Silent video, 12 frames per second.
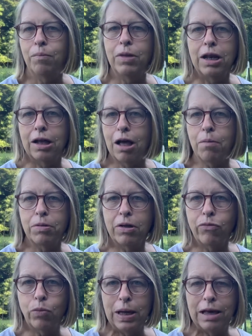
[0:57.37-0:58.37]
in a couple
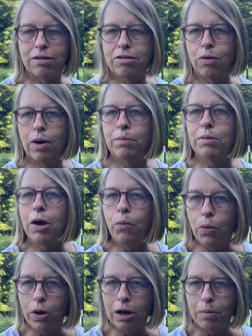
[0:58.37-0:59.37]
of weeks. So I'm not
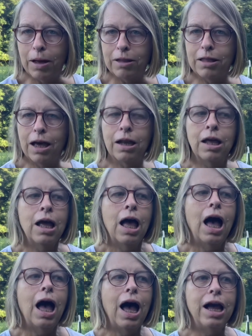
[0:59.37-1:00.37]
worried about that.
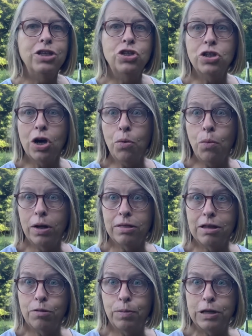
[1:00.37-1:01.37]
I don't want
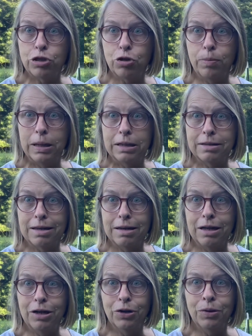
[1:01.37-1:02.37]
these blister beetles in
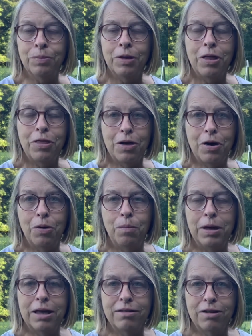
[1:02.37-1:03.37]
here, though,
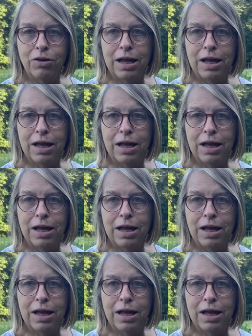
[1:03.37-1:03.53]
because they're